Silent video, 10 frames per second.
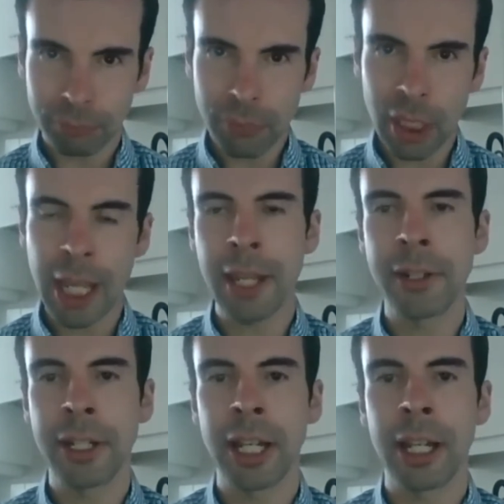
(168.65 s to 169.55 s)
And
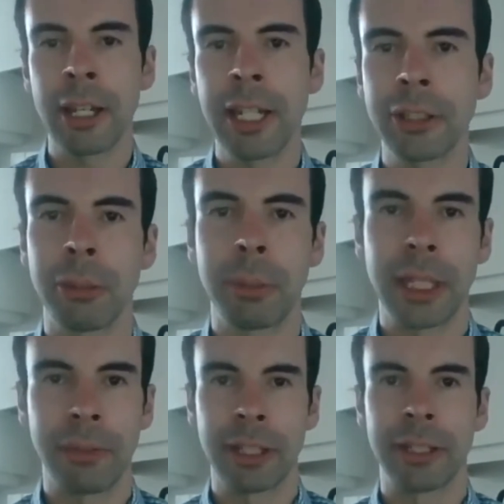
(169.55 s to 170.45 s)
he's going to be
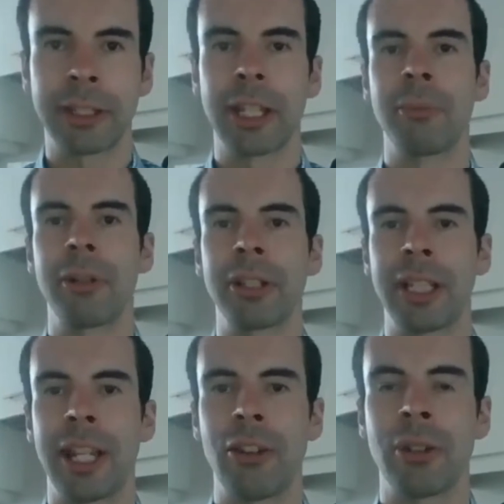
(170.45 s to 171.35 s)
giving us a
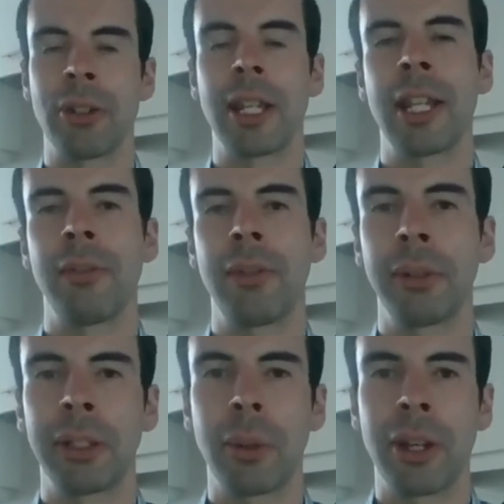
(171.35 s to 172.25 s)
presentation and
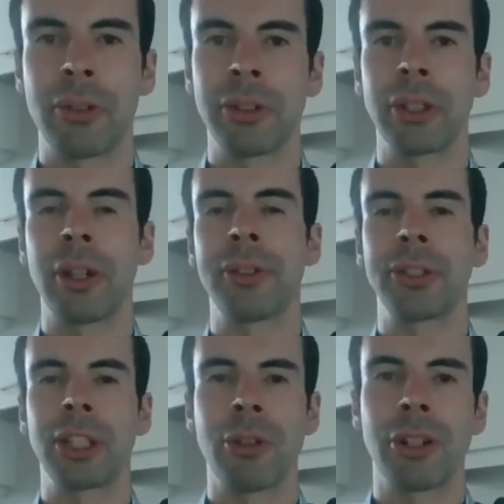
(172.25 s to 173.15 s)
fielding questions on the
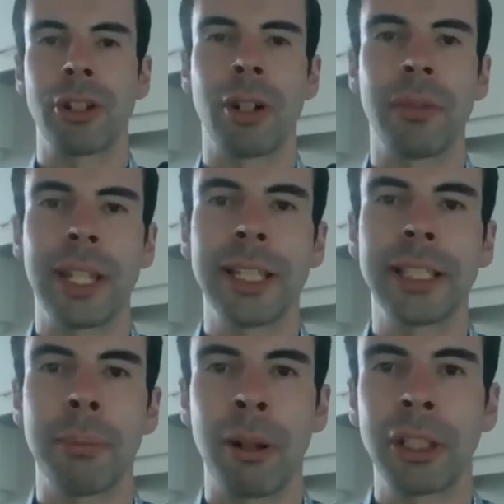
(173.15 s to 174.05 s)
subject of, is the
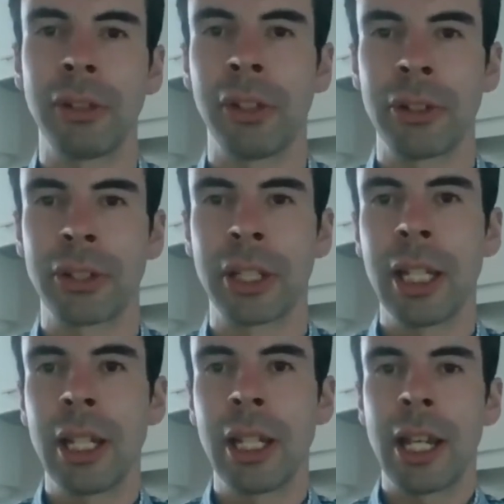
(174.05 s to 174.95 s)
multiverse
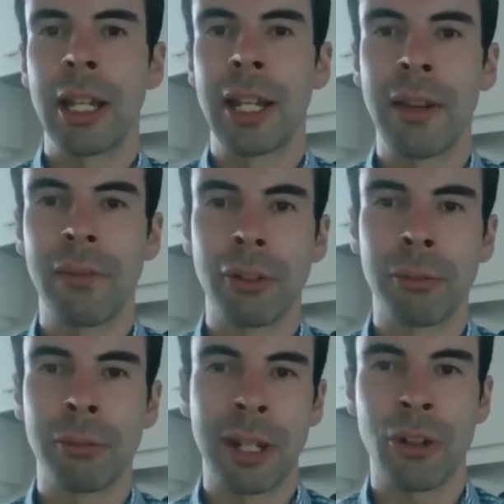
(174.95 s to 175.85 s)
an
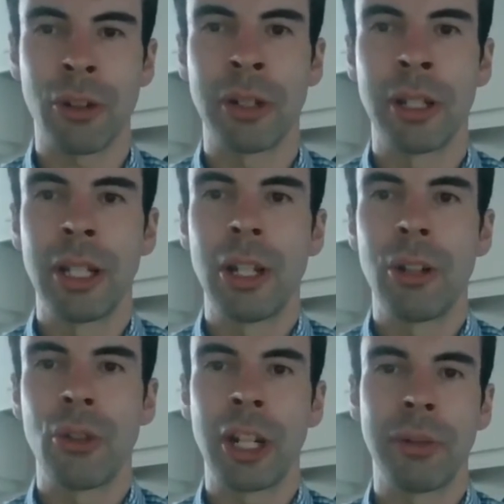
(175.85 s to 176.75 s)
information
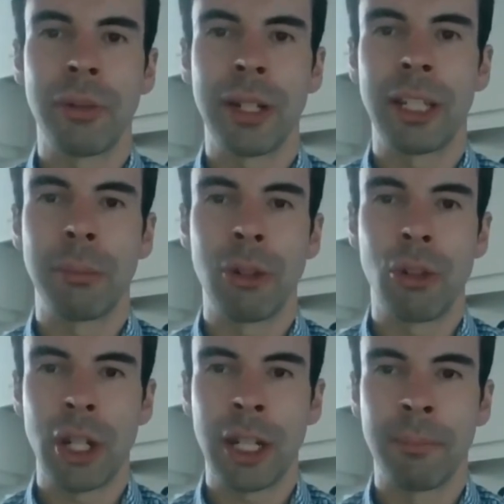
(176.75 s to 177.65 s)
generating
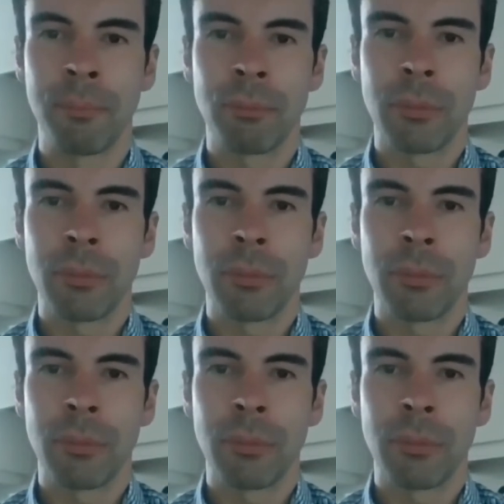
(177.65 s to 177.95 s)
machine?